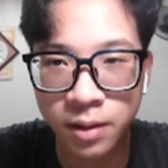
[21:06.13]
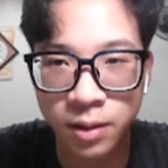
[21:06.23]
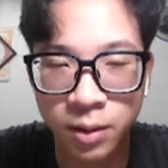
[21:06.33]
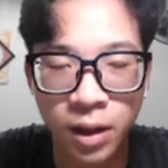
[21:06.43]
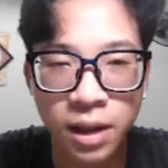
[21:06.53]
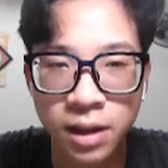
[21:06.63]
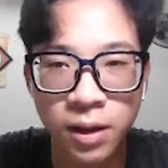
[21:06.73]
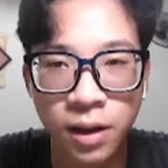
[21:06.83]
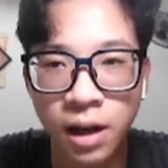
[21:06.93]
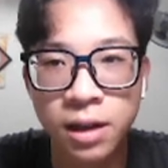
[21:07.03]
change
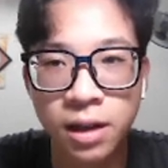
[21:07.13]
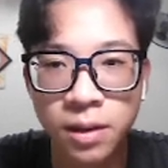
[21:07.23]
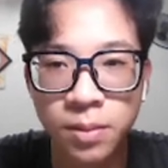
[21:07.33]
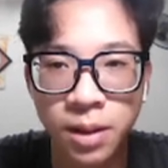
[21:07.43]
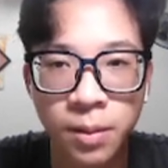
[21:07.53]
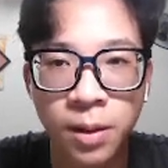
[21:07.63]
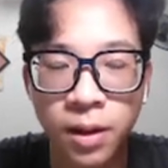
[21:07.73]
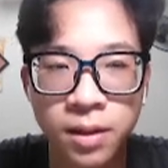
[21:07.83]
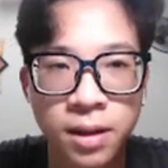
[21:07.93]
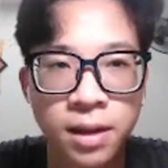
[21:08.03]
or adjustment of
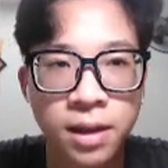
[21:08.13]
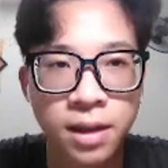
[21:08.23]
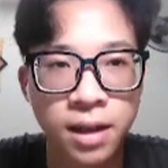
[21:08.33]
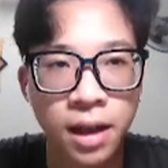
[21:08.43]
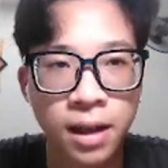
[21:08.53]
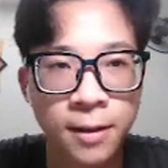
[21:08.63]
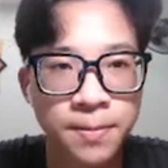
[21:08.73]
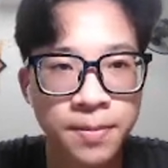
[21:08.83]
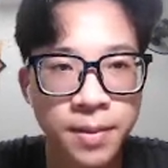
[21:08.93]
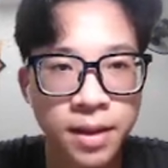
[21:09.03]
course, then
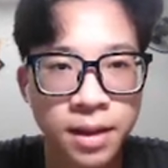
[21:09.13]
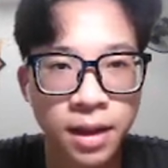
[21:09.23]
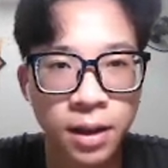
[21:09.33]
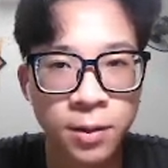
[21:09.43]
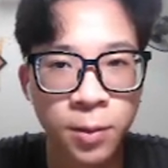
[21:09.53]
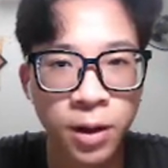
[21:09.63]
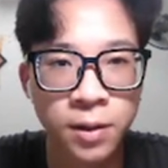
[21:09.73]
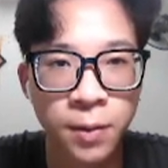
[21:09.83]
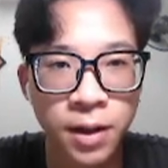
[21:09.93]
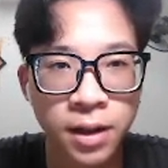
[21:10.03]
a small
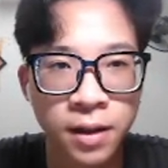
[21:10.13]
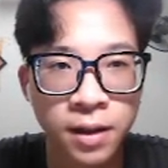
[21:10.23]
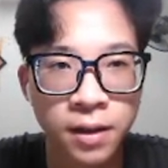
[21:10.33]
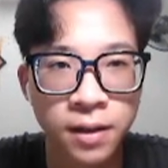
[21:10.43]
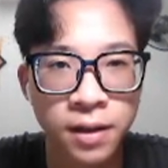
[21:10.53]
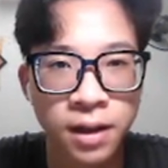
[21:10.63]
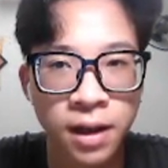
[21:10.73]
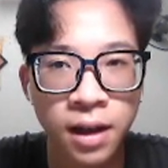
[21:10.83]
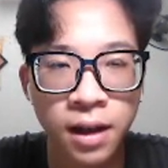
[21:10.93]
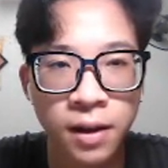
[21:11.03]
screen
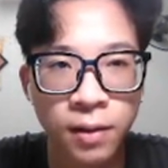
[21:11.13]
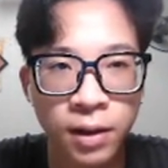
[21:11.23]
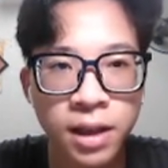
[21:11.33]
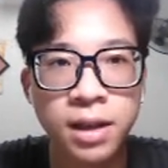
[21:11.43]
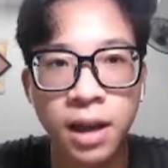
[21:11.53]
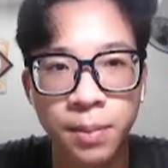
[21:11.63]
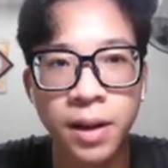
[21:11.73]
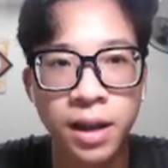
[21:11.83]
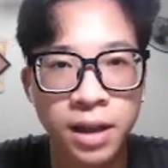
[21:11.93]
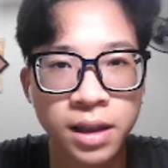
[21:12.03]
with the
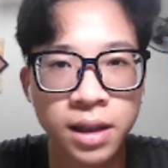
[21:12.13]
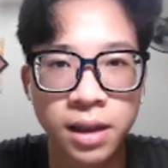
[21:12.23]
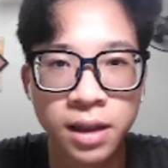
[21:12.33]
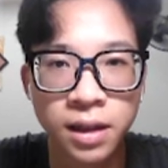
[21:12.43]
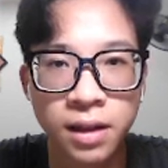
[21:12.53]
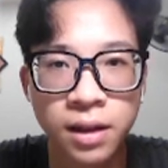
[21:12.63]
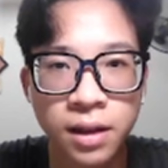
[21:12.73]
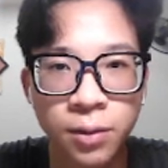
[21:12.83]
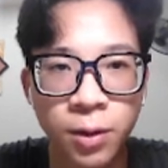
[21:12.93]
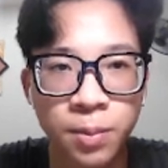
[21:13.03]
application
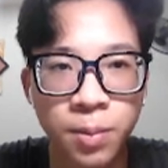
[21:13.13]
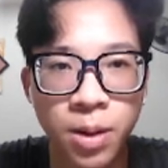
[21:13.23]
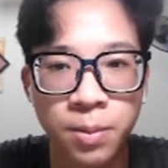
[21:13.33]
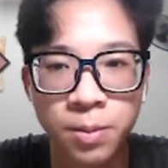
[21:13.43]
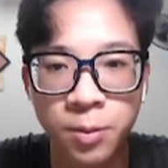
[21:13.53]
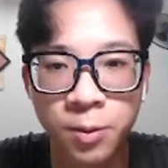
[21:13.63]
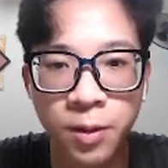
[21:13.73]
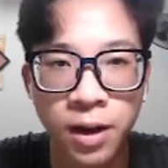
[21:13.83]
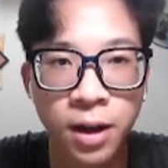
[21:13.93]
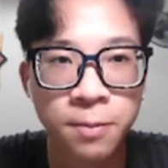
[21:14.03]
will pop
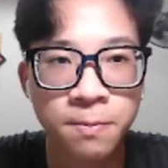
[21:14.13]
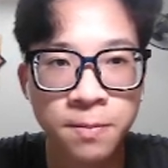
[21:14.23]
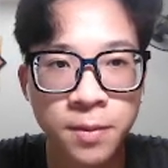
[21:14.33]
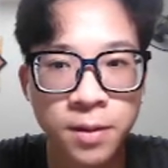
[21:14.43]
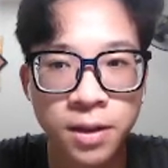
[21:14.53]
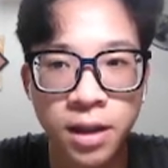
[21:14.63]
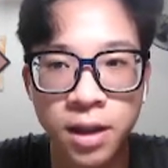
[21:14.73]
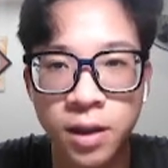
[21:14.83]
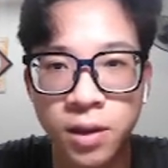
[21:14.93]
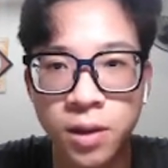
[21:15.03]
right up
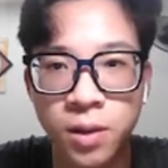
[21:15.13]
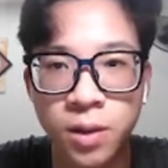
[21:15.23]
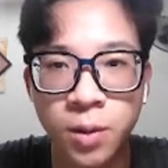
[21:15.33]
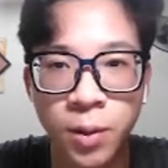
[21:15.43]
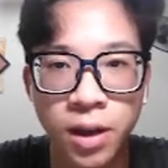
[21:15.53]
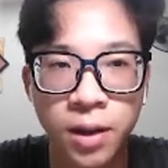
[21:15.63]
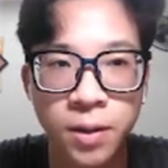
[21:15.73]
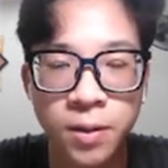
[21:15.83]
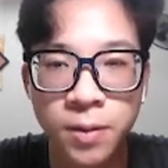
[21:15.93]
into the window.